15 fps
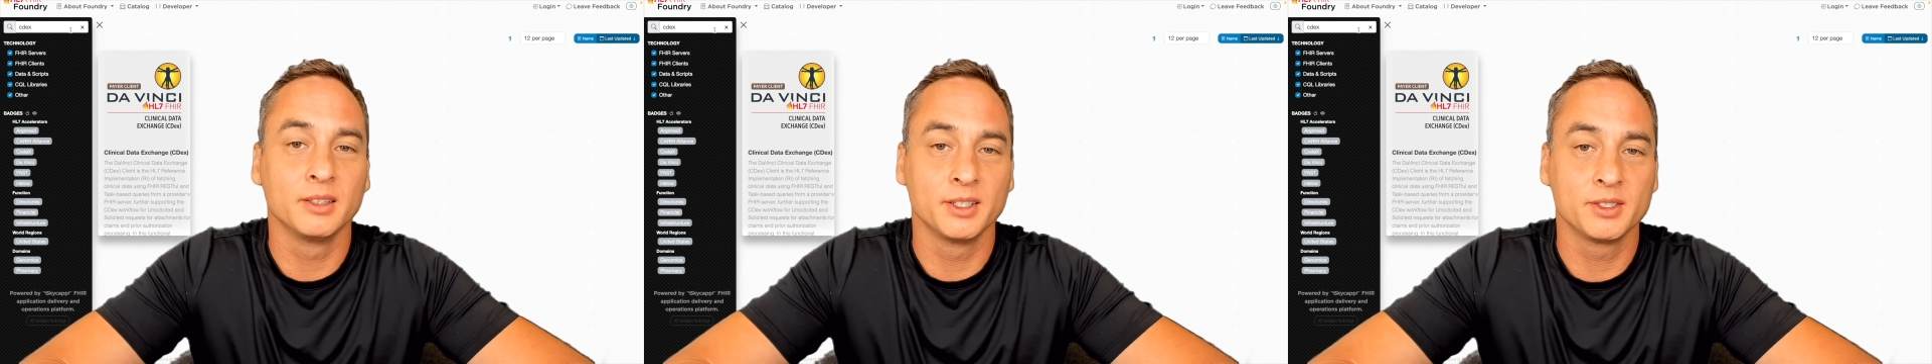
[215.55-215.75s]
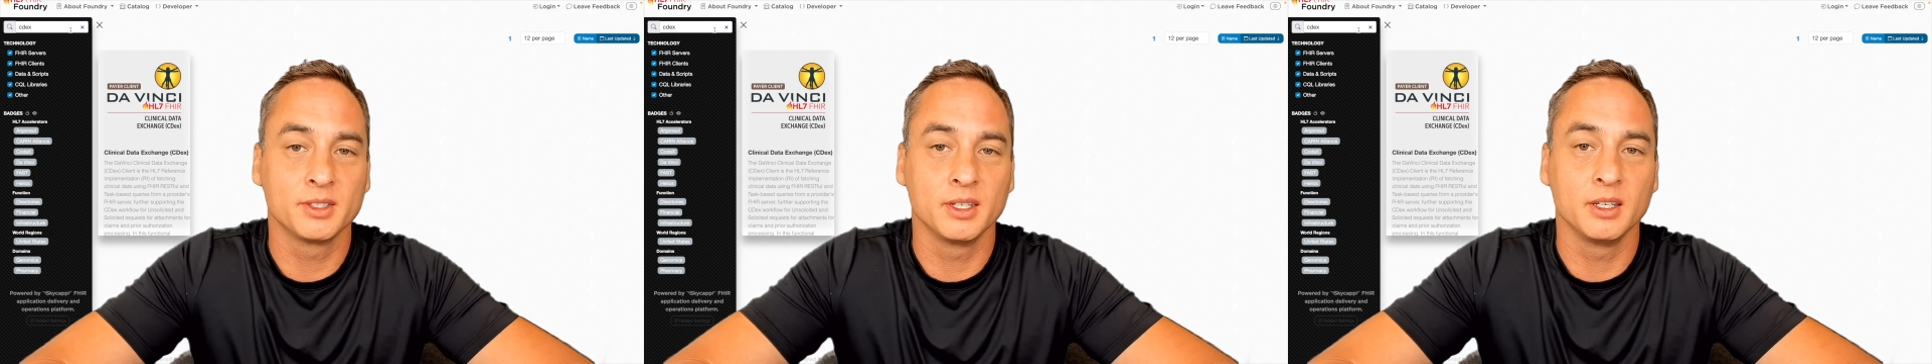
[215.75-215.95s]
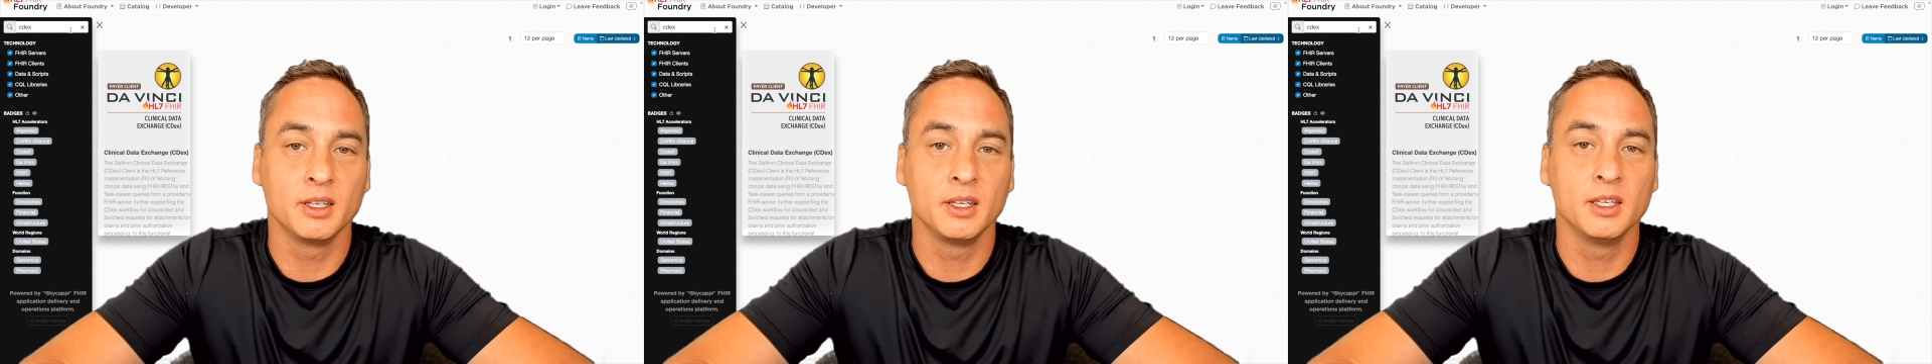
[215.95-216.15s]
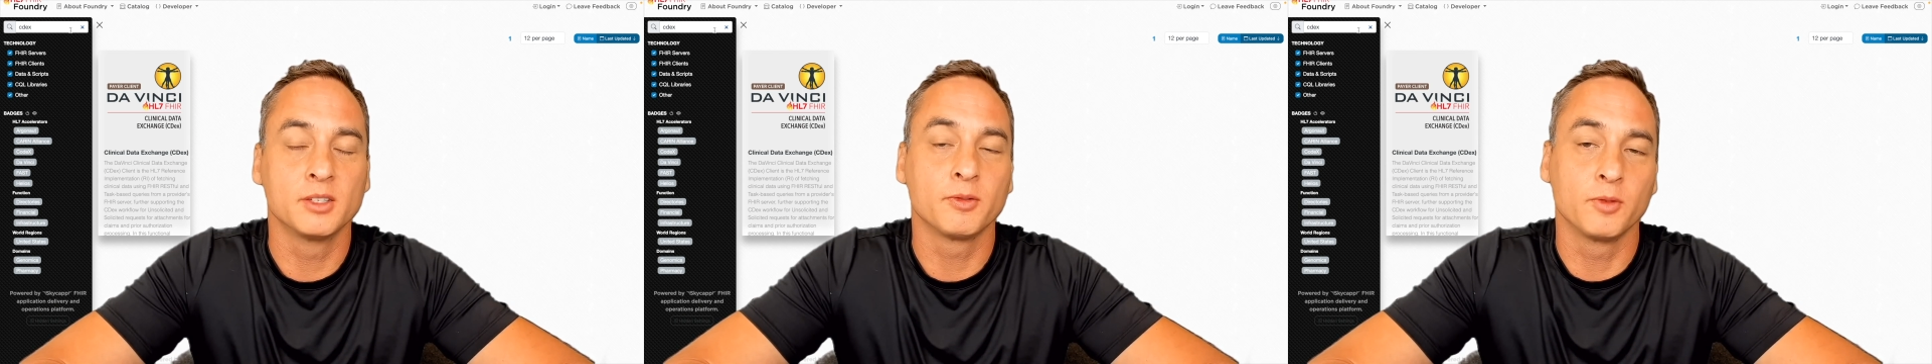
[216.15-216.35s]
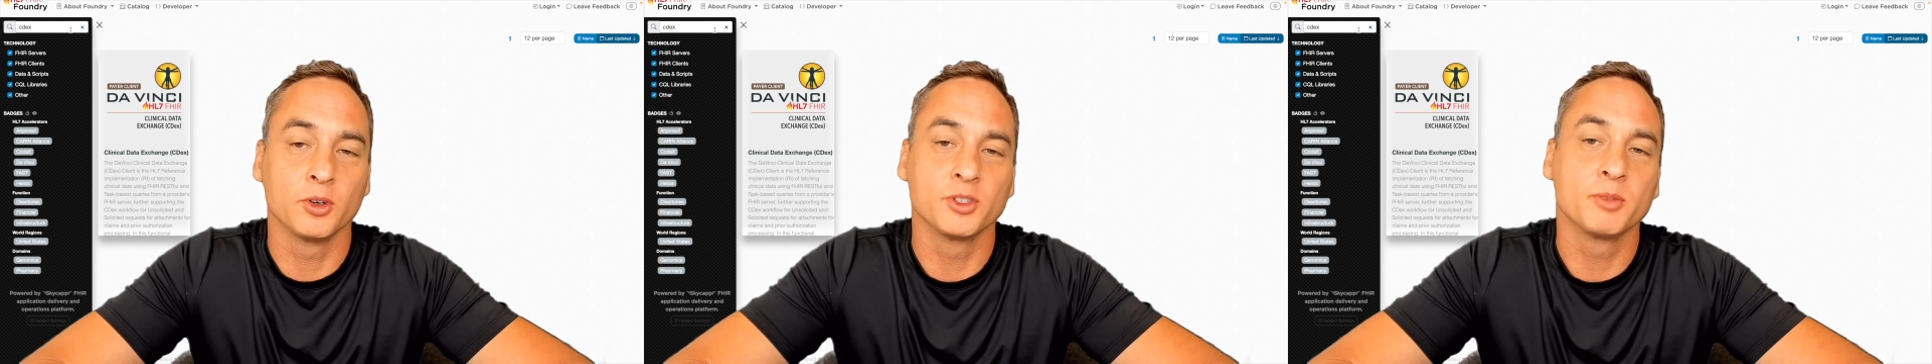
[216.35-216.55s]
listing
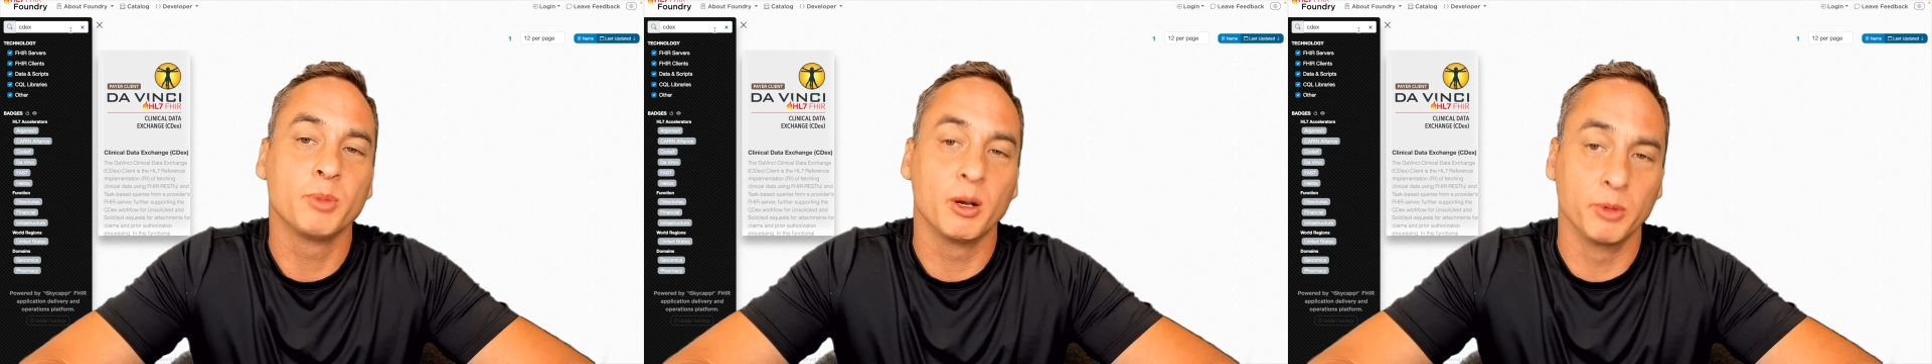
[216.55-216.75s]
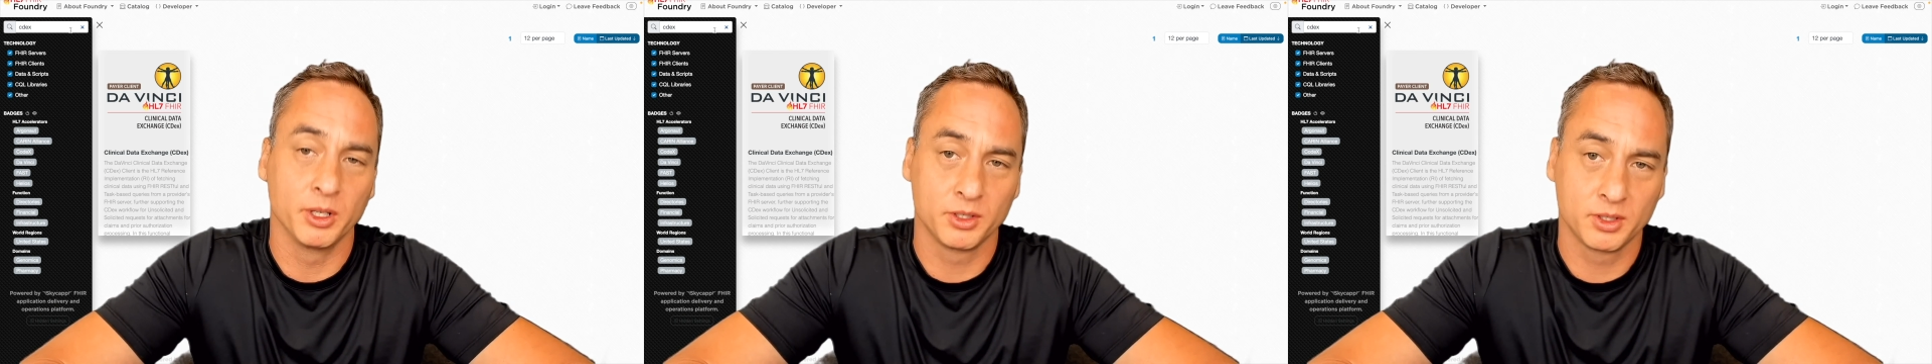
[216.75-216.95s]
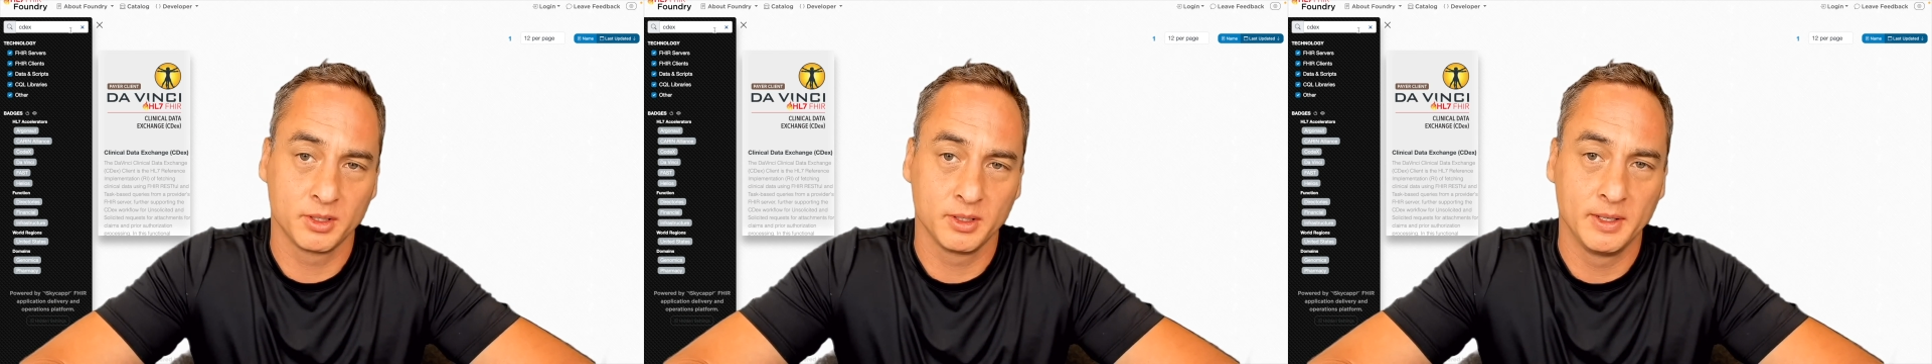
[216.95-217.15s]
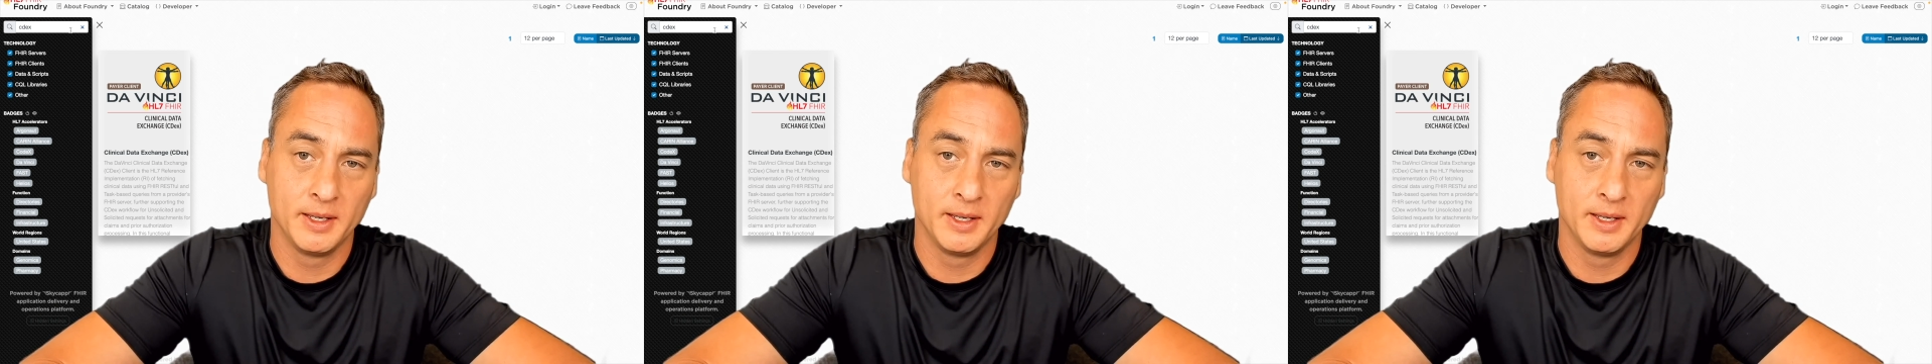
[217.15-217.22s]
is first published.